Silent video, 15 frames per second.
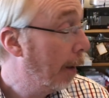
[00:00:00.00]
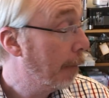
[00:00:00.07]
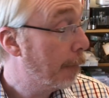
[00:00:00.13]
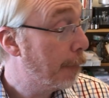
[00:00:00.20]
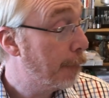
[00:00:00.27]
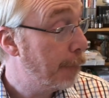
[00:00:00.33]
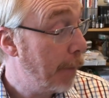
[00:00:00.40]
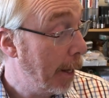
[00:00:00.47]

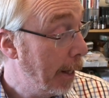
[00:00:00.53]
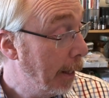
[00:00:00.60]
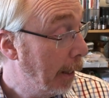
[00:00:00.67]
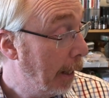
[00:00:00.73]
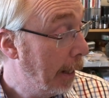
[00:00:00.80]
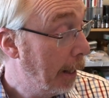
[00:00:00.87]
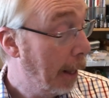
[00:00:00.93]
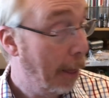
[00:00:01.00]

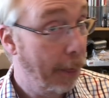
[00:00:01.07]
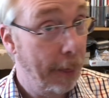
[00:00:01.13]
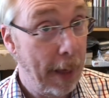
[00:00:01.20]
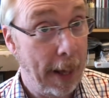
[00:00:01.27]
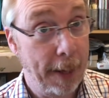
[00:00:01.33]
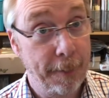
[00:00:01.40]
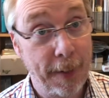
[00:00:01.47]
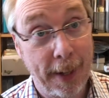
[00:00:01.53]
failing
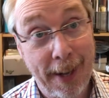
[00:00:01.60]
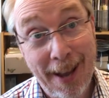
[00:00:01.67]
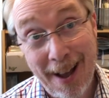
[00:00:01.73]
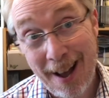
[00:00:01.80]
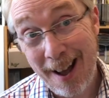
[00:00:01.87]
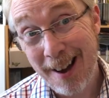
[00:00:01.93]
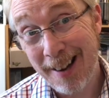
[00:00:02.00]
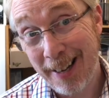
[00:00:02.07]
that, if I
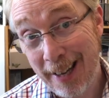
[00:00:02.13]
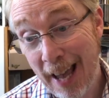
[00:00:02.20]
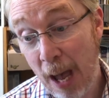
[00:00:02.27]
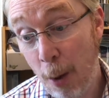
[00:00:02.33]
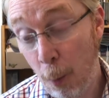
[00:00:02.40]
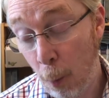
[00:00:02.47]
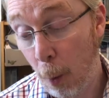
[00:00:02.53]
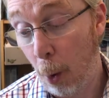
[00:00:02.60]
can't
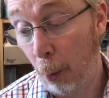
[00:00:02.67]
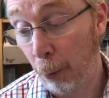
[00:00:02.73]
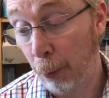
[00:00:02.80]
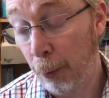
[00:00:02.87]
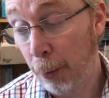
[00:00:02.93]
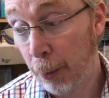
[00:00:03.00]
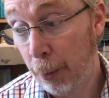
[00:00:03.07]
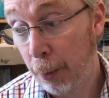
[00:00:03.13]
get
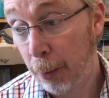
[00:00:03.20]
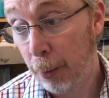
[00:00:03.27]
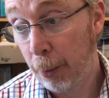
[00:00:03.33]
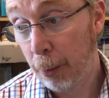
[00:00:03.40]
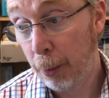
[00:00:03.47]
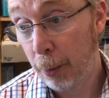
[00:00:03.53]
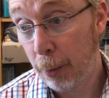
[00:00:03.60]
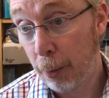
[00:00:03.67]
one
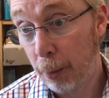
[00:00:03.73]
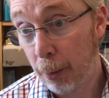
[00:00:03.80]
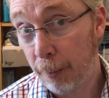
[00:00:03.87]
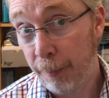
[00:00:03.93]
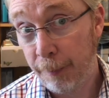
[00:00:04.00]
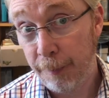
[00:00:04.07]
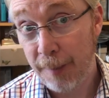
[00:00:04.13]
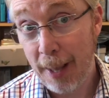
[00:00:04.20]

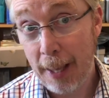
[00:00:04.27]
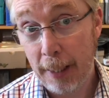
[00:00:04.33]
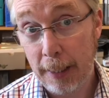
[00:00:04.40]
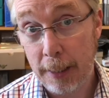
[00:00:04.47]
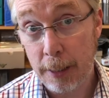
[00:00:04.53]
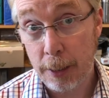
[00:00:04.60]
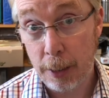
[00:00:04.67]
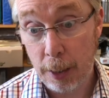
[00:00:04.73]

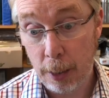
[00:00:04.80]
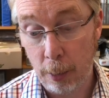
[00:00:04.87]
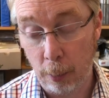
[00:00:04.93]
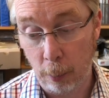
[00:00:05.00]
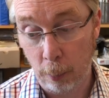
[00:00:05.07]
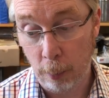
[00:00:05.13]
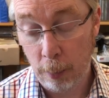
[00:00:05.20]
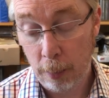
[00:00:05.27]
fairly
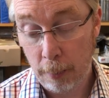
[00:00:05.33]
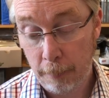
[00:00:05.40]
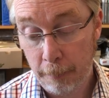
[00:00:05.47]
soon,